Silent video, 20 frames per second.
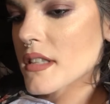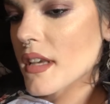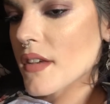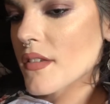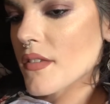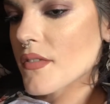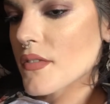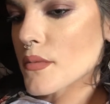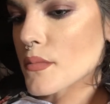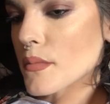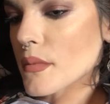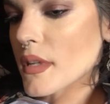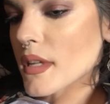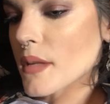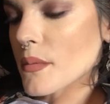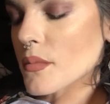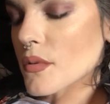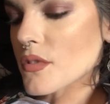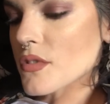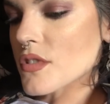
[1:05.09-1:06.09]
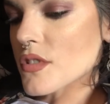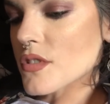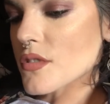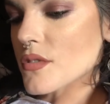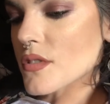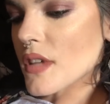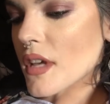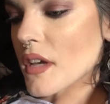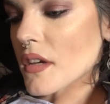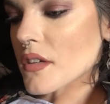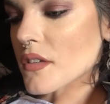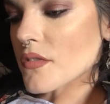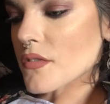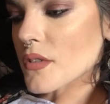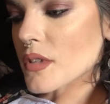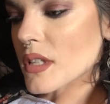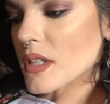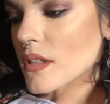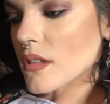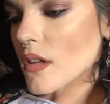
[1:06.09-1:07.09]
I haven't been able to do that in a
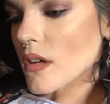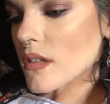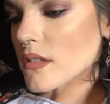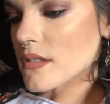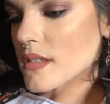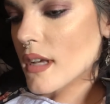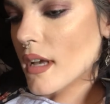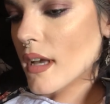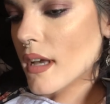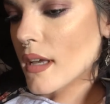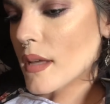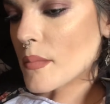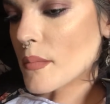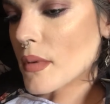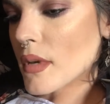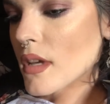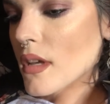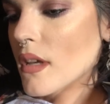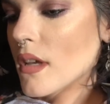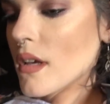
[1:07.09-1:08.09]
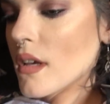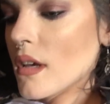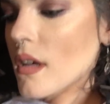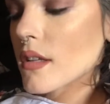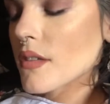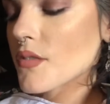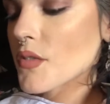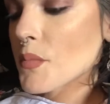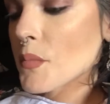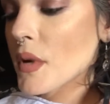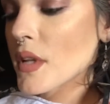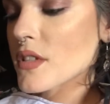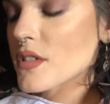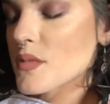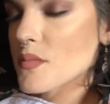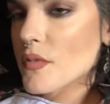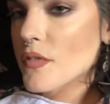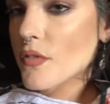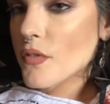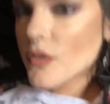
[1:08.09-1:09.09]
really long time, even
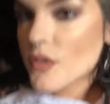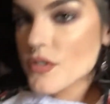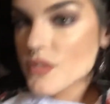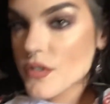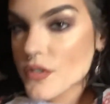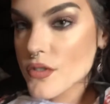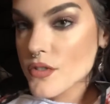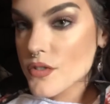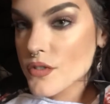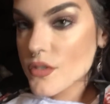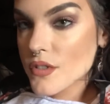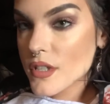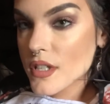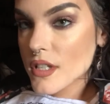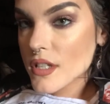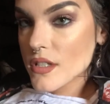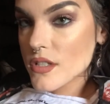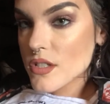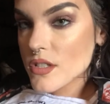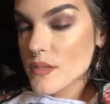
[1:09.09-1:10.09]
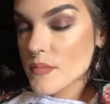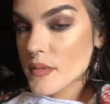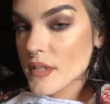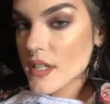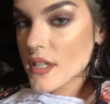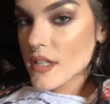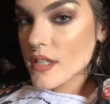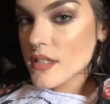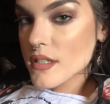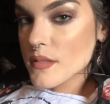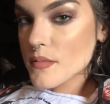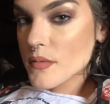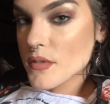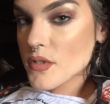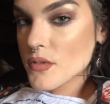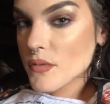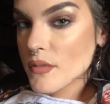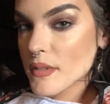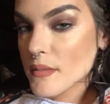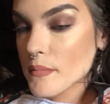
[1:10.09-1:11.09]
months before surgery, just because
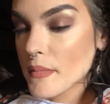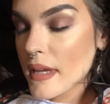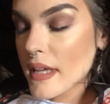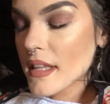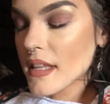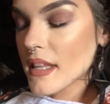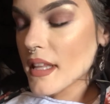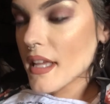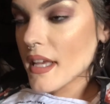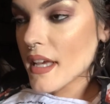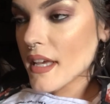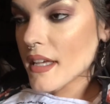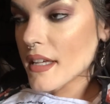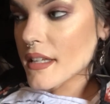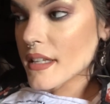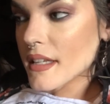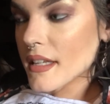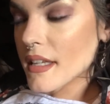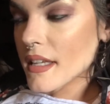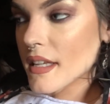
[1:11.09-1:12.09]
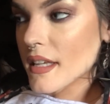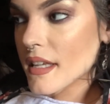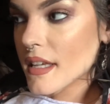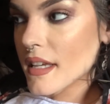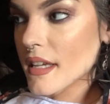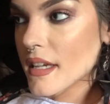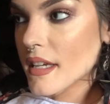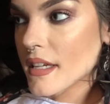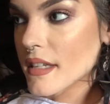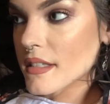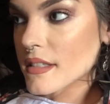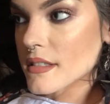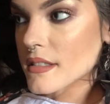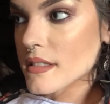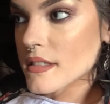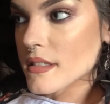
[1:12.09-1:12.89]
between my leg and